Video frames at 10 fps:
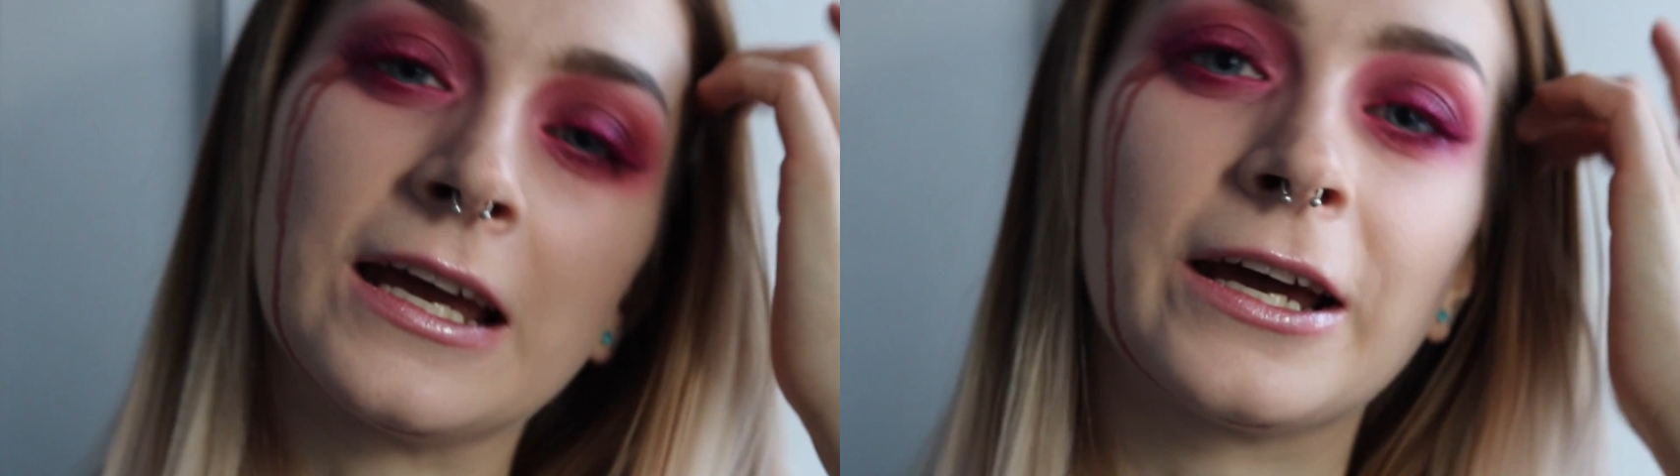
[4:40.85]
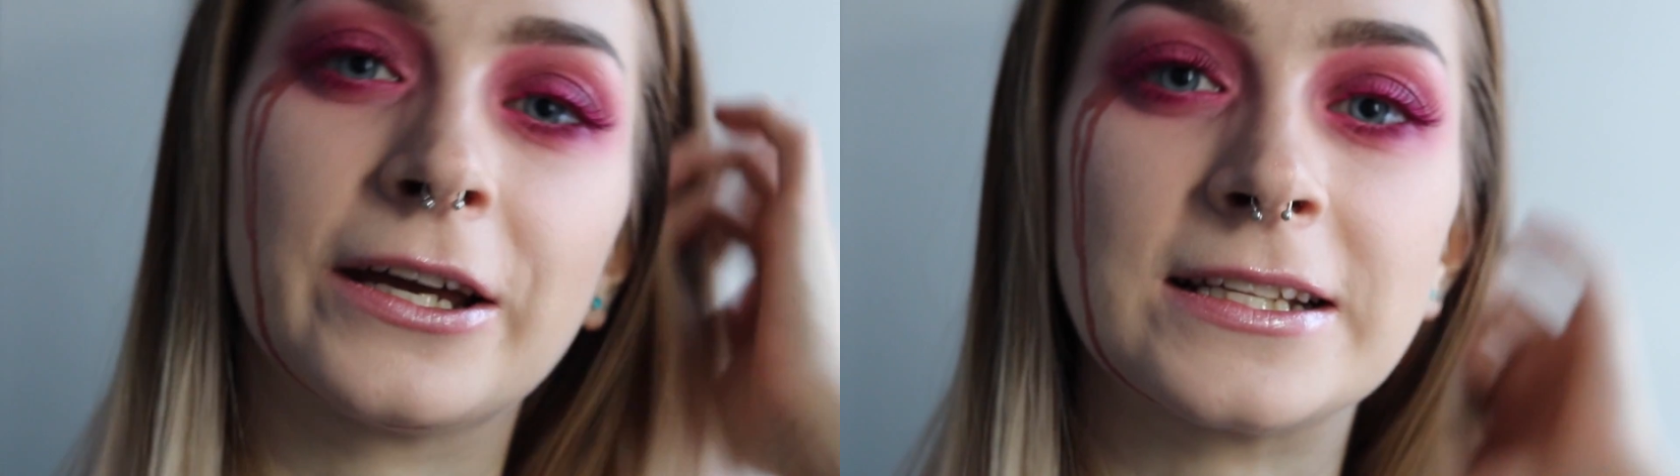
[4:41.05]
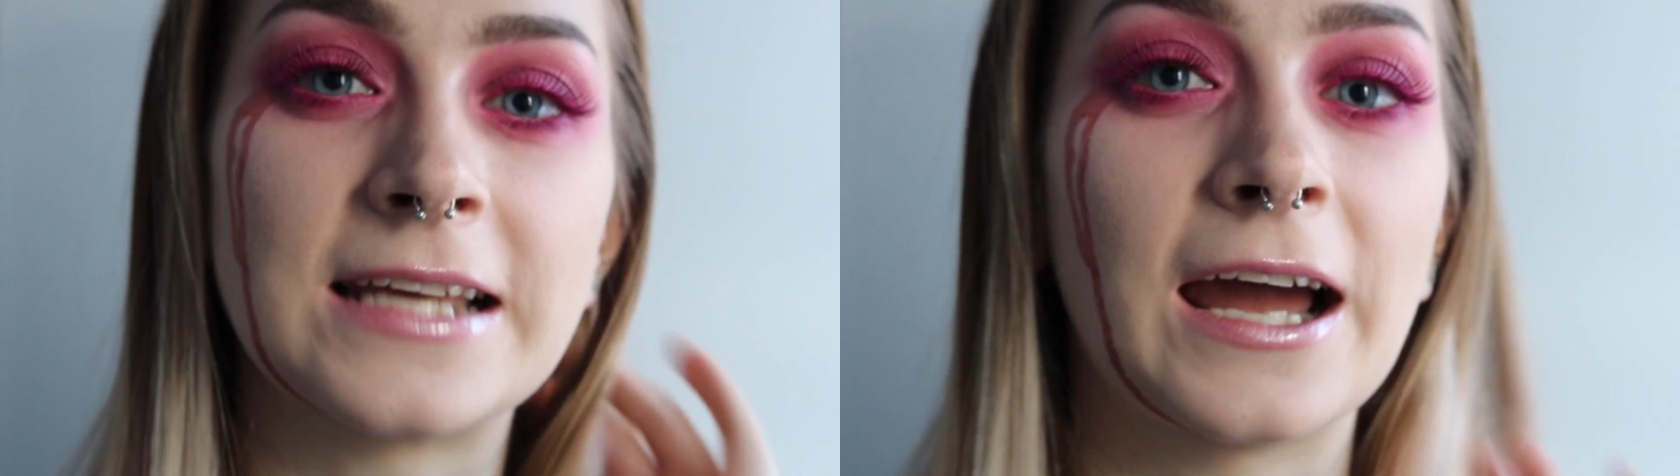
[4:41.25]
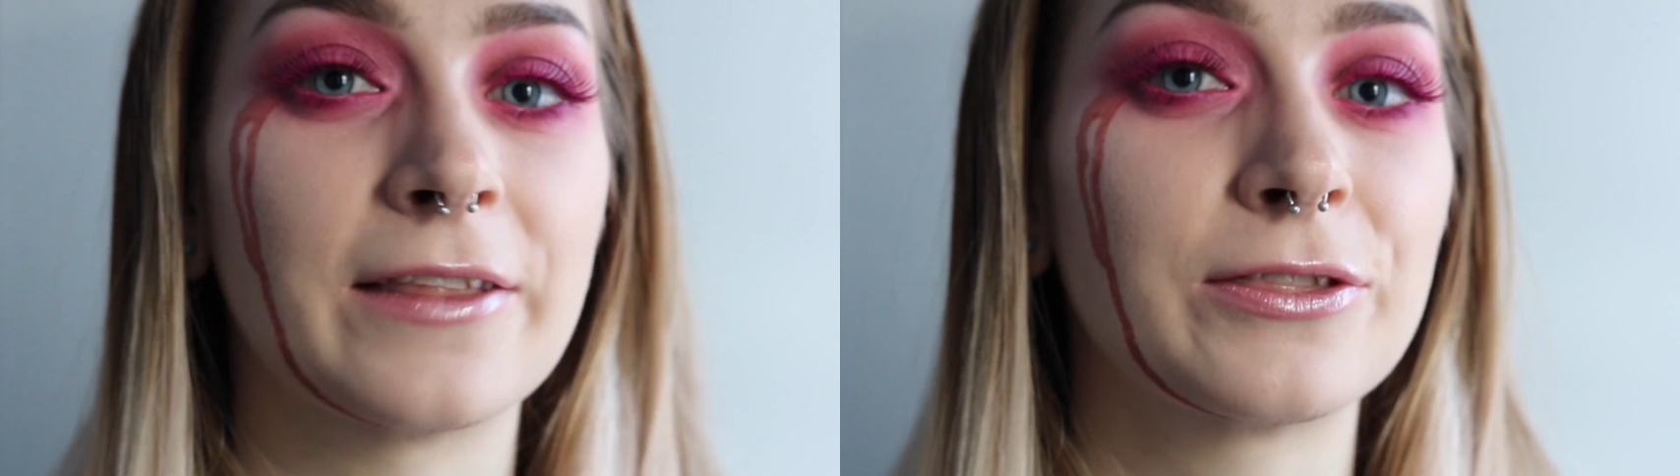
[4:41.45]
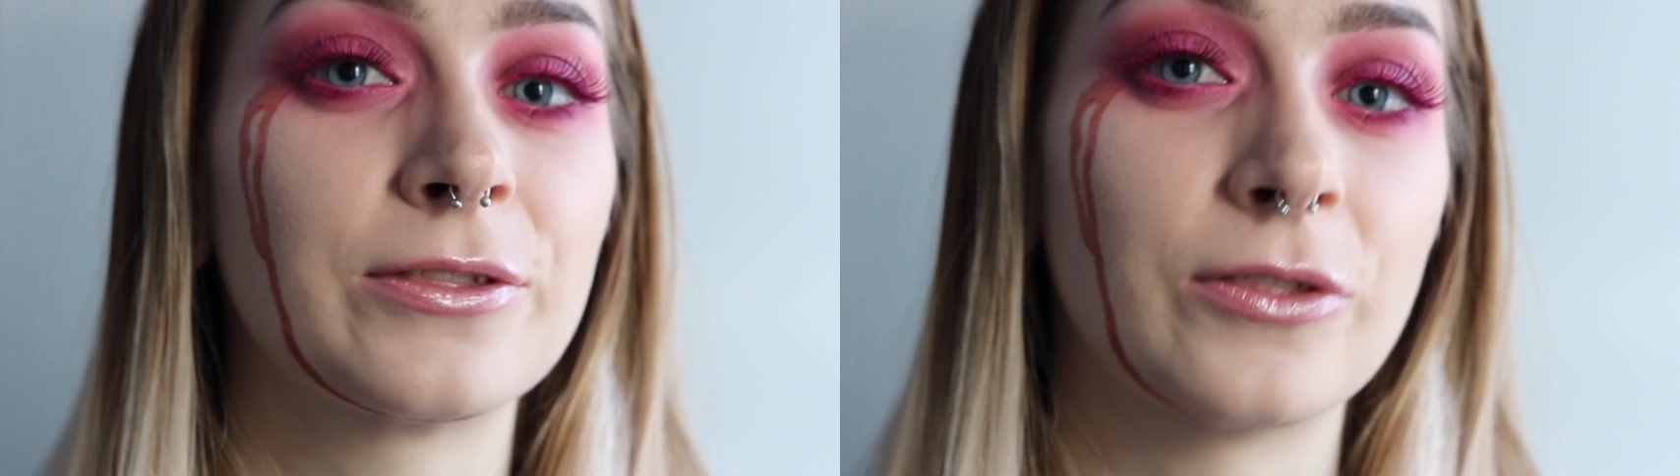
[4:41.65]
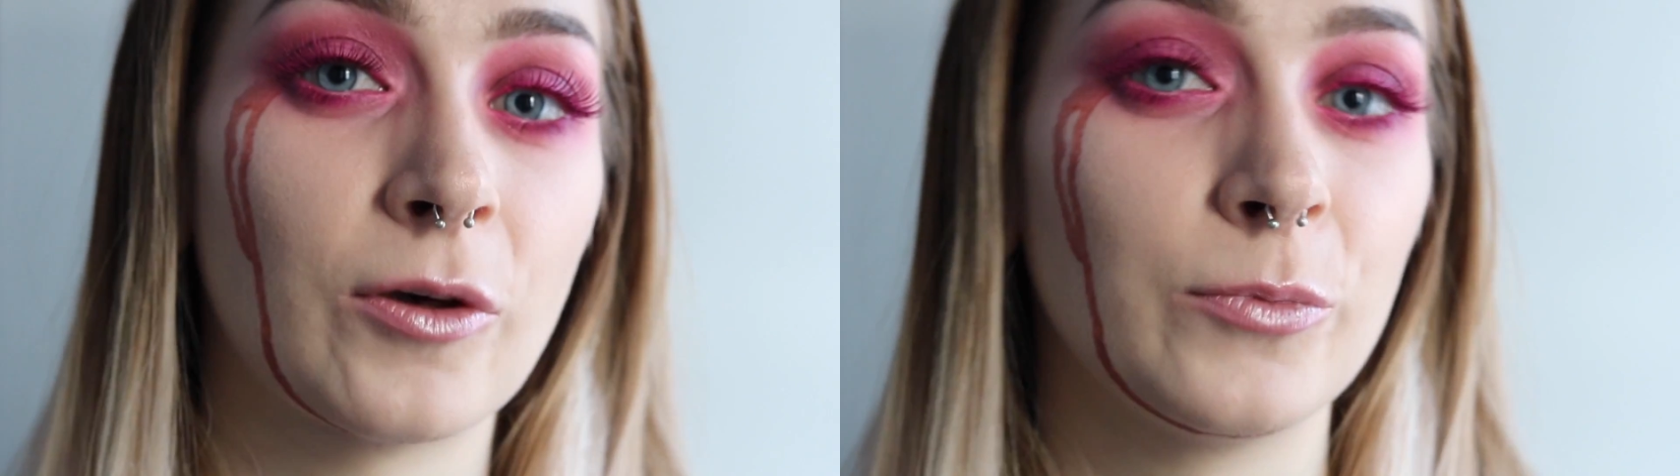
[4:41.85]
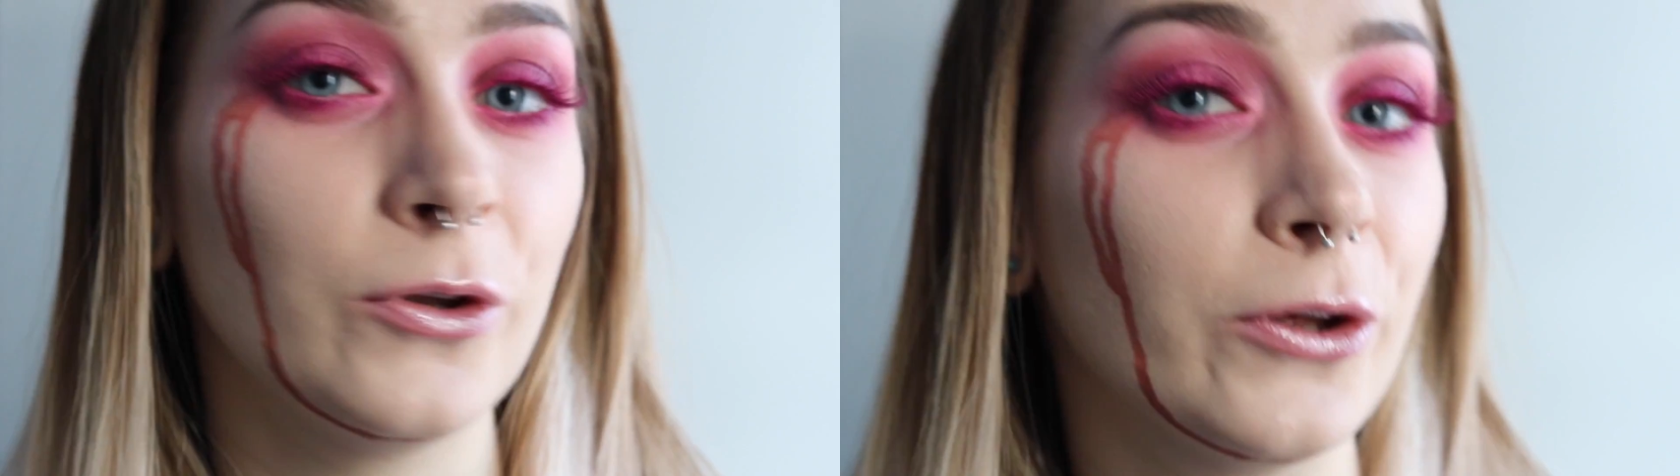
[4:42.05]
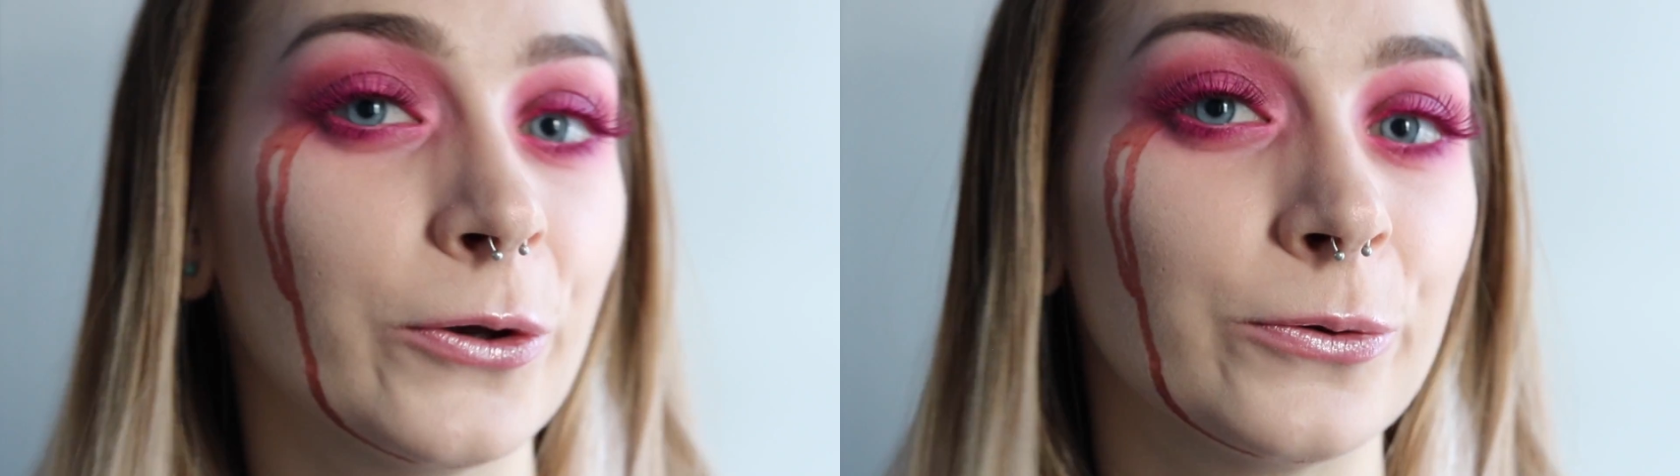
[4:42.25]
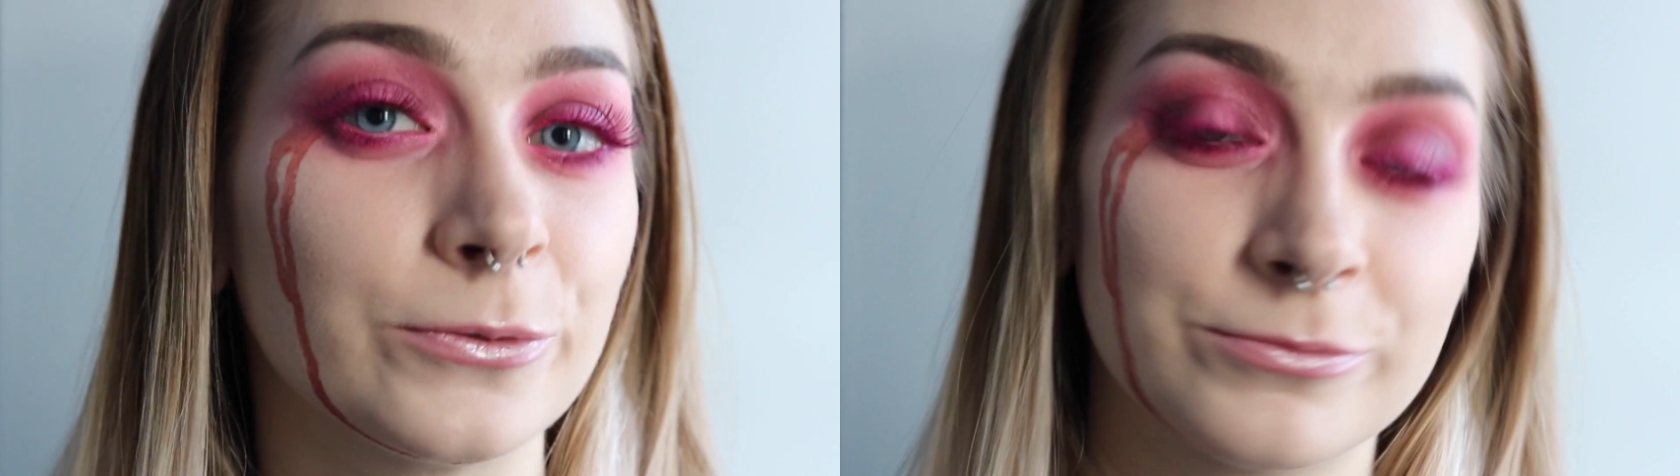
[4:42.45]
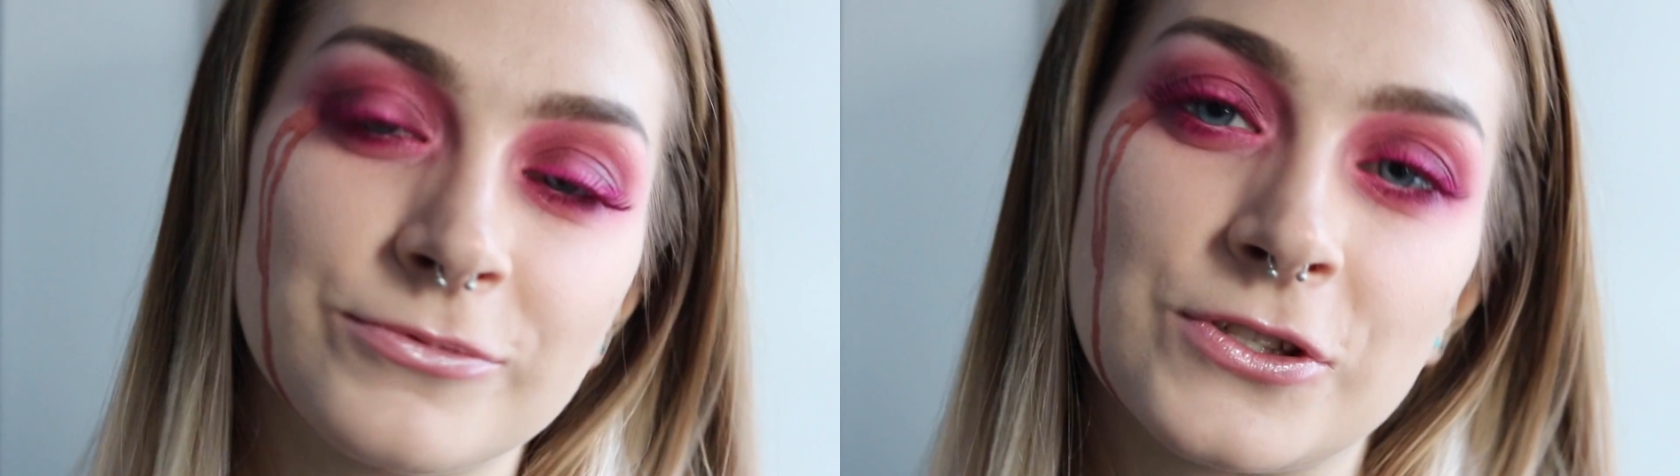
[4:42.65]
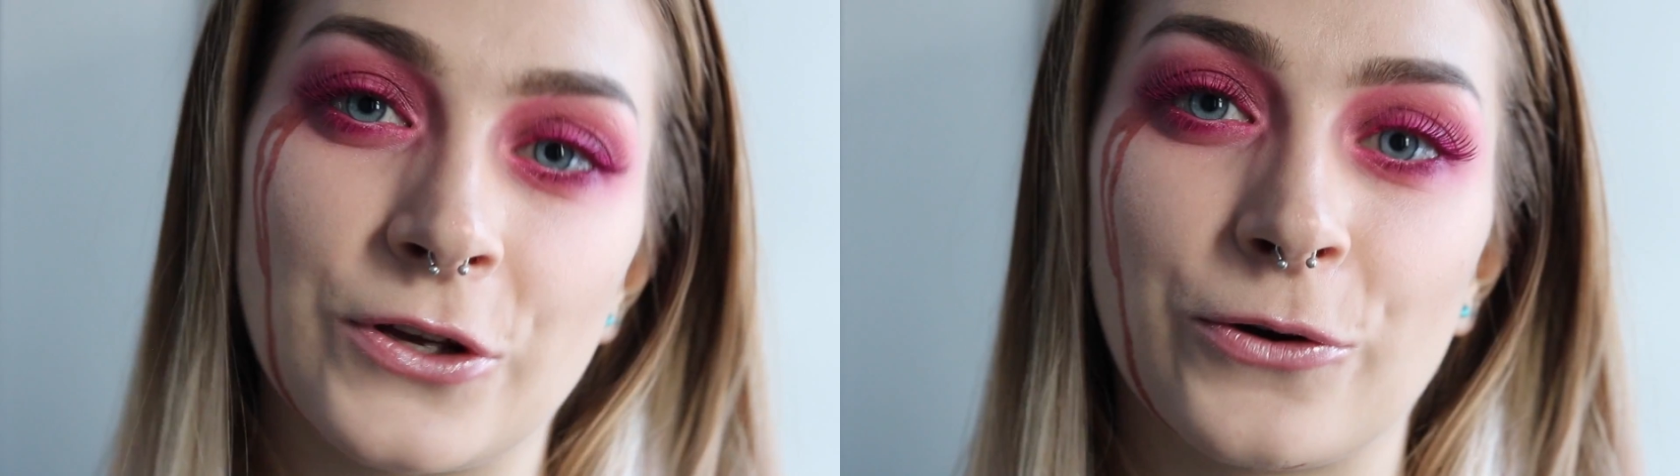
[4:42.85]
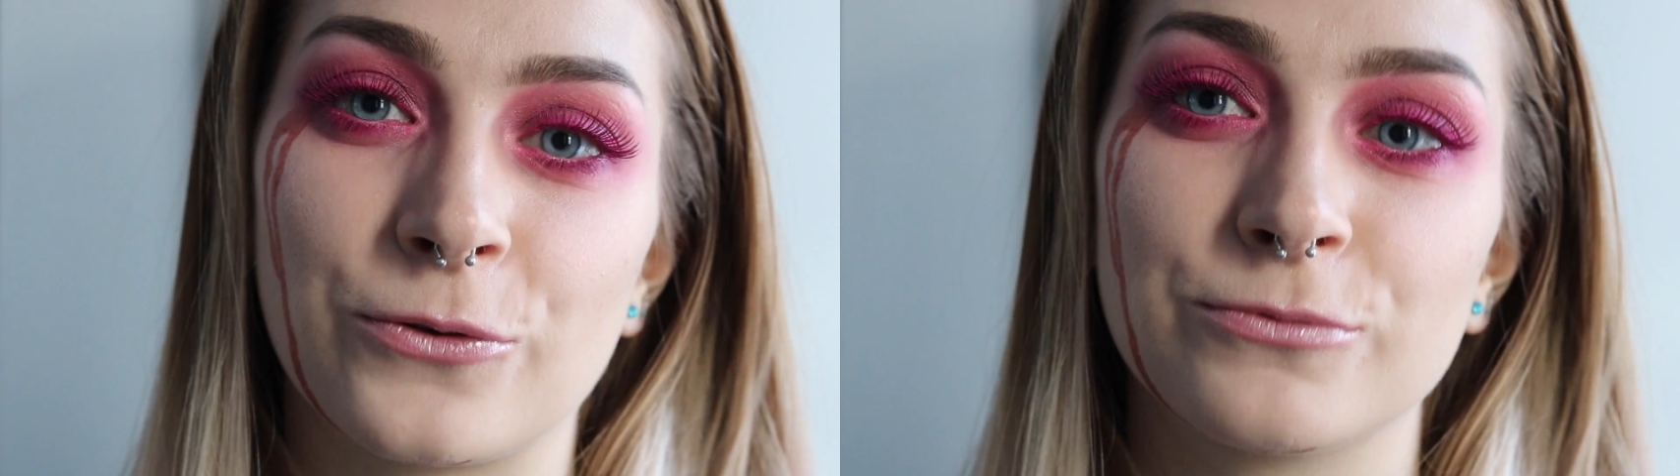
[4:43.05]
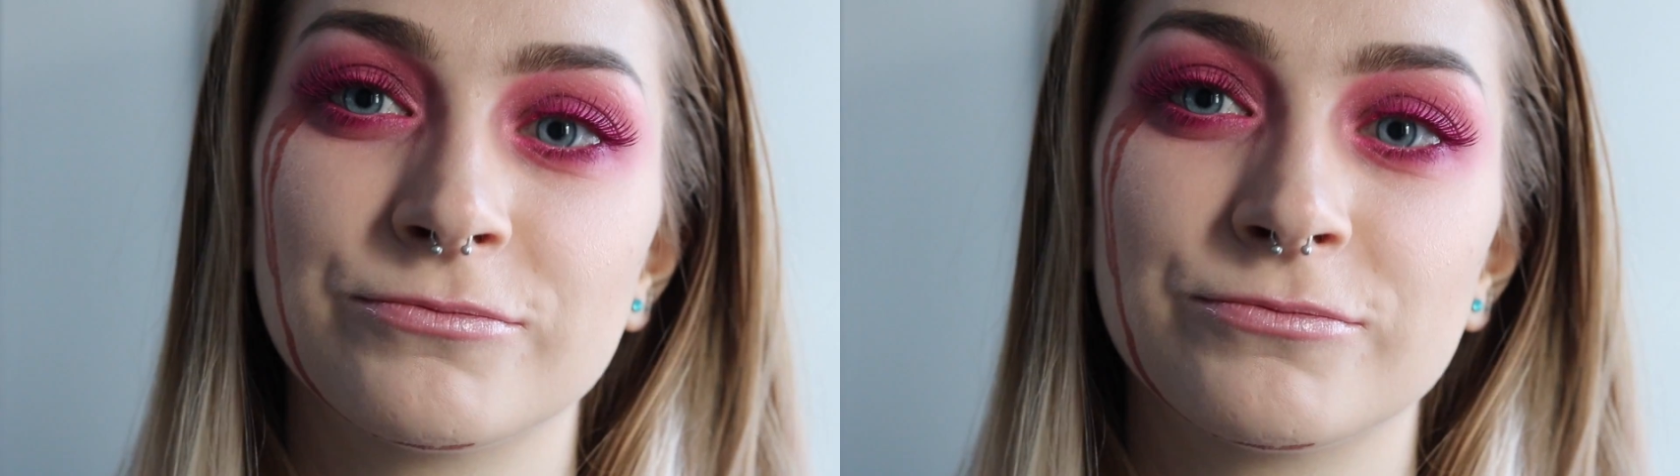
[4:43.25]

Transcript: It's at the Beauty Goon, so